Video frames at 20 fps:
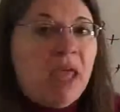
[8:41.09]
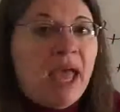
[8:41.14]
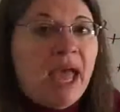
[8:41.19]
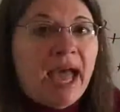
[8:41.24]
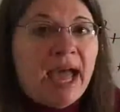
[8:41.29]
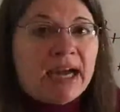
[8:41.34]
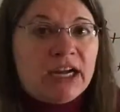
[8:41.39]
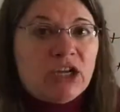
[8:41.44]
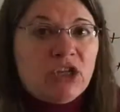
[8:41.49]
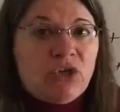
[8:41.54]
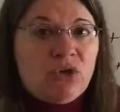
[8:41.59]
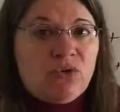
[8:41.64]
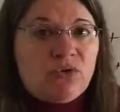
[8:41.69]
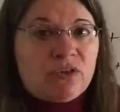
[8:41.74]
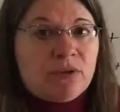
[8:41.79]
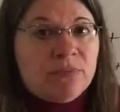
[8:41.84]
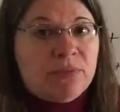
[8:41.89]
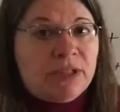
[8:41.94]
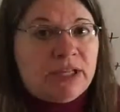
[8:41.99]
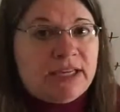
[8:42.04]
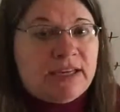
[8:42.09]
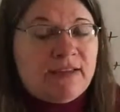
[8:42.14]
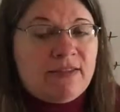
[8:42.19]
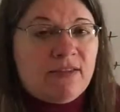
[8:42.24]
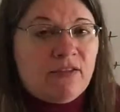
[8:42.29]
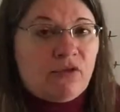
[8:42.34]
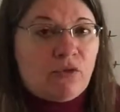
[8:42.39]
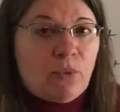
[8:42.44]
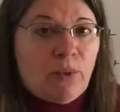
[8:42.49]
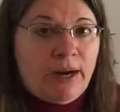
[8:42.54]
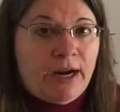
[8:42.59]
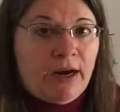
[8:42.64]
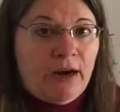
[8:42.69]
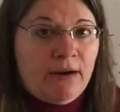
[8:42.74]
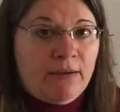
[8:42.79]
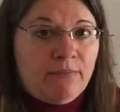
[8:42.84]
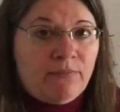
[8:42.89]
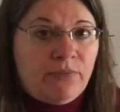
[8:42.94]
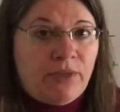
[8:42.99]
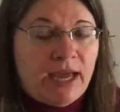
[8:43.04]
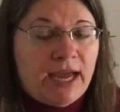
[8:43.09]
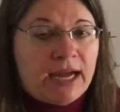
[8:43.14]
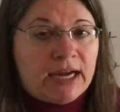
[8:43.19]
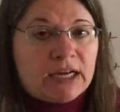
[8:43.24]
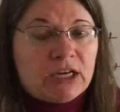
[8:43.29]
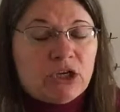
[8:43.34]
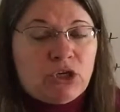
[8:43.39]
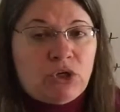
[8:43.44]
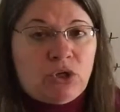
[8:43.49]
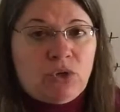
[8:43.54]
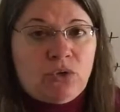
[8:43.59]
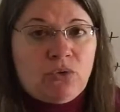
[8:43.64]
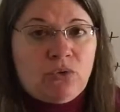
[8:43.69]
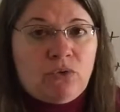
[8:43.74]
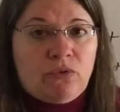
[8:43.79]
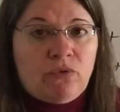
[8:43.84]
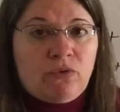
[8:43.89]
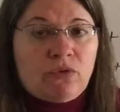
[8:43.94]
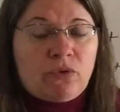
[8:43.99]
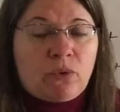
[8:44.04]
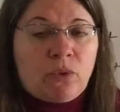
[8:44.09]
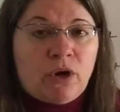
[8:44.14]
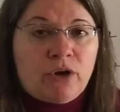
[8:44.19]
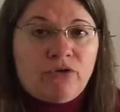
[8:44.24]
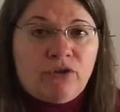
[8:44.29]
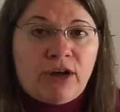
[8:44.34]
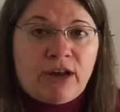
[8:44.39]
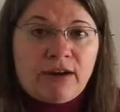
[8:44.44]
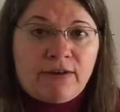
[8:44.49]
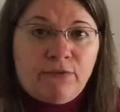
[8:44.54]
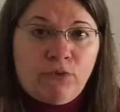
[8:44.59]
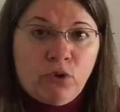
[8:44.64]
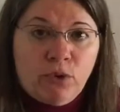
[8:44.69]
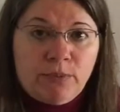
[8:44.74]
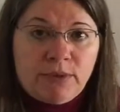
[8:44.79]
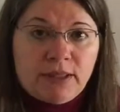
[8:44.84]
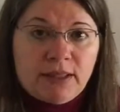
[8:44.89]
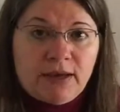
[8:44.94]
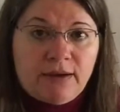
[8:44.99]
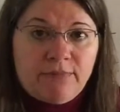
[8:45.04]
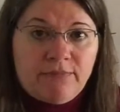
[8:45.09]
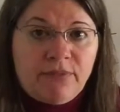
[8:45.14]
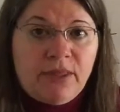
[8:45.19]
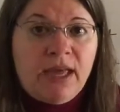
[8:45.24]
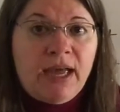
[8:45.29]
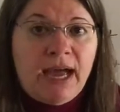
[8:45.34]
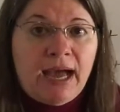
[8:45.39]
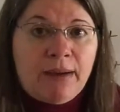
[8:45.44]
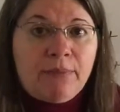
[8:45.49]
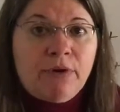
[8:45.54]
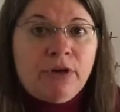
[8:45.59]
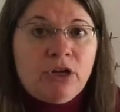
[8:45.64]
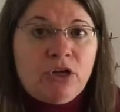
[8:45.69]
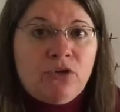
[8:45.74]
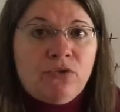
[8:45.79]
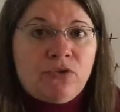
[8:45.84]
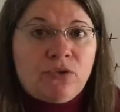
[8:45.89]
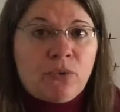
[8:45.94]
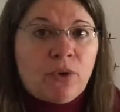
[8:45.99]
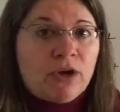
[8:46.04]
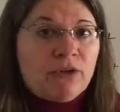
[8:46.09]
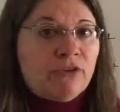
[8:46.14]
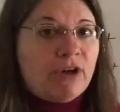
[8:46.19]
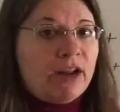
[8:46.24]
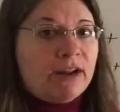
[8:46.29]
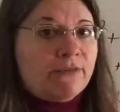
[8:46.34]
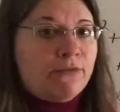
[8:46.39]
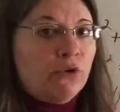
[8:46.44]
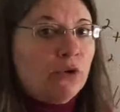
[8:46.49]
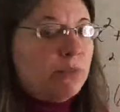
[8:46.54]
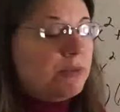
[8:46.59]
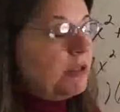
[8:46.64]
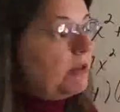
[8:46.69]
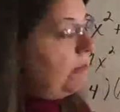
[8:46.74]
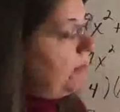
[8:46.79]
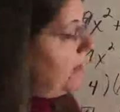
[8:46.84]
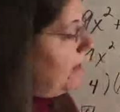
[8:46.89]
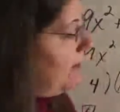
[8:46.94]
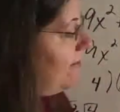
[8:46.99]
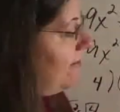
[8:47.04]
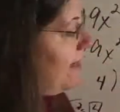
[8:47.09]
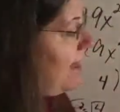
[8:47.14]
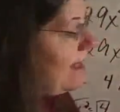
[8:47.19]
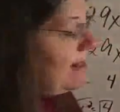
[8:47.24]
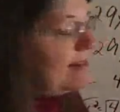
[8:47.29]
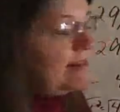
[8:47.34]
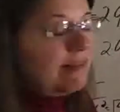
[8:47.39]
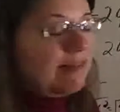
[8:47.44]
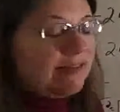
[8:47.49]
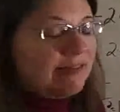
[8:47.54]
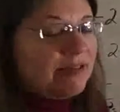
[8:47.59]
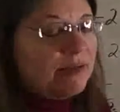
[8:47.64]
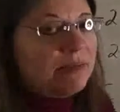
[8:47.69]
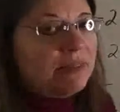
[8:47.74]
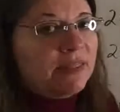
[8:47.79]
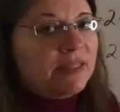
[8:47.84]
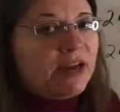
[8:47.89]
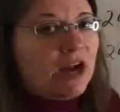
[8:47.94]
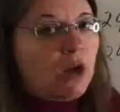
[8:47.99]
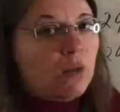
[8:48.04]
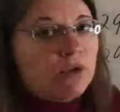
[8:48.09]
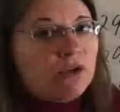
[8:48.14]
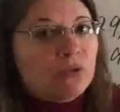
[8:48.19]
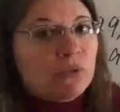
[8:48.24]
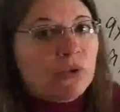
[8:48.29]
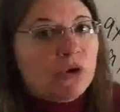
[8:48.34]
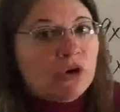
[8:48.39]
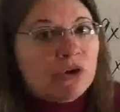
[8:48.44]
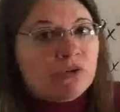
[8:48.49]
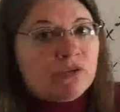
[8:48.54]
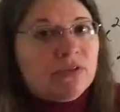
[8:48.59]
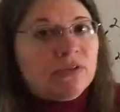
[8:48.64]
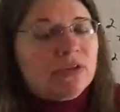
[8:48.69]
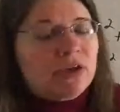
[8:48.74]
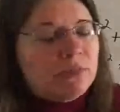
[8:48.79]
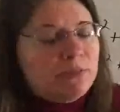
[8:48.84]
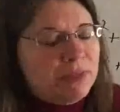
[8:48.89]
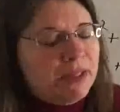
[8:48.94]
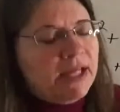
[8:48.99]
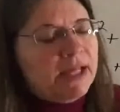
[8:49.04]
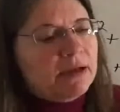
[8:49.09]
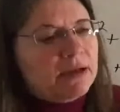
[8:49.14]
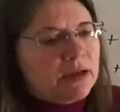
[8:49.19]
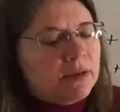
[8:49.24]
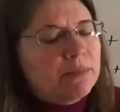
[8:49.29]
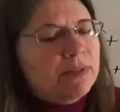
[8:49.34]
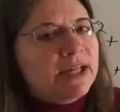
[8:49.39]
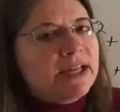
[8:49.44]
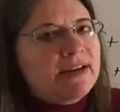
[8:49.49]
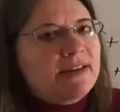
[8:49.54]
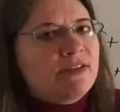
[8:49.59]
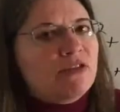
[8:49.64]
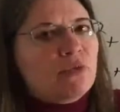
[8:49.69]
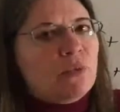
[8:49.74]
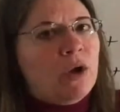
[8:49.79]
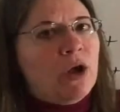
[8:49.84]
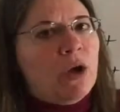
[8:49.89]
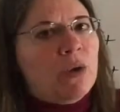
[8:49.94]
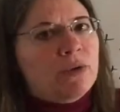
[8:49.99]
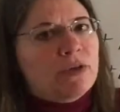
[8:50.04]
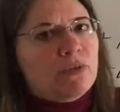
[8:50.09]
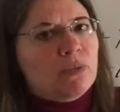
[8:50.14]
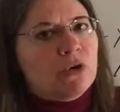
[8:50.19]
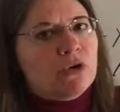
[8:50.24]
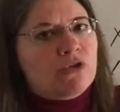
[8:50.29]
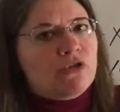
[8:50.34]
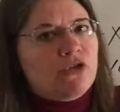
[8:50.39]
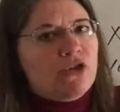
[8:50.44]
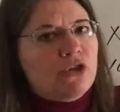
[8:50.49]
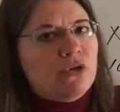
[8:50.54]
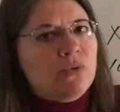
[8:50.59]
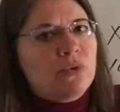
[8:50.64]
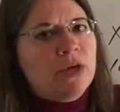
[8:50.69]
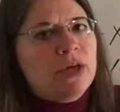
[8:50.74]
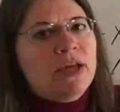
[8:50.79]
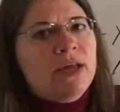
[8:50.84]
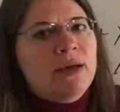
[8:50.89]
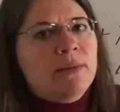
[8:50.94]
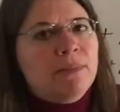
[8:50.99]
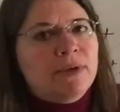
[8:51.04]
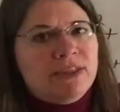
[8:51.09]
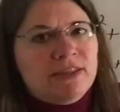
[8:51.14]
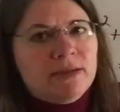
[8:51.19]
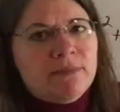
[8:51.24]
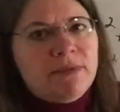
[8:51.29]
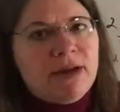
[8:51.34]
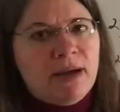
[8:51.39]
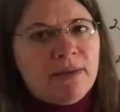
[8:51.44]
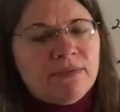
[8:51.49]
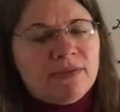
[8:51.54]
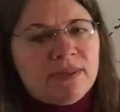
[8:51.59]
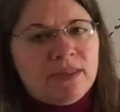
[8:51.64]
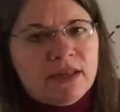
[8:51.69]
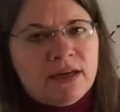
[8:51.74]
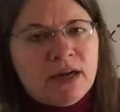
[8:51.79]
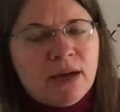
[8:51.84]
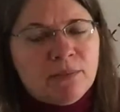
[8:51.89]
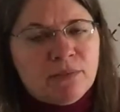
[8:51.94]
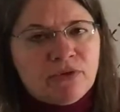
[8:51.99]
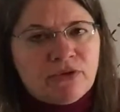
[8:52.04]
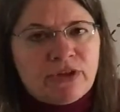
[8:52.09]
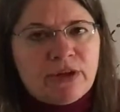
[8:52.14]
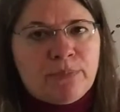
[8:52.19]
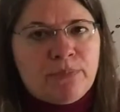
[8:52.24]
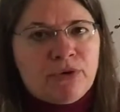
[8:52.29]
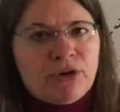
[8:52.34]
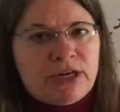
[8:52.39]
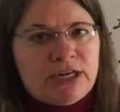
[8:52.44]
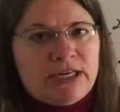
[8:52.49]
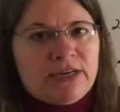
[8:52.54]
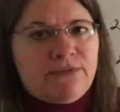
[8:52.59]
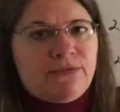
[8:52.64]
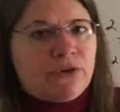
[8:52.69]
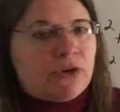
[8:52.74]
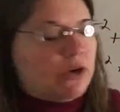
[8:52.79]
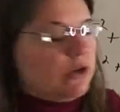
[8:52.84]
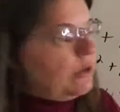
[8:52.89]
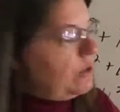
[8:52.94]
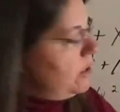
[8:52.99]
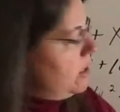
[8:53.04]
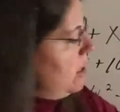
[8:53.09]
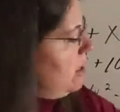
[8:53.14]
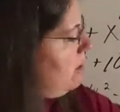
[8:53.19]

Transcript: I could use completing the square. I could use the quadratic formula. I'm going to use the quadratic formula because that is something that always works. Completing the square always works too, but sometimes the numbers get pretty difficult.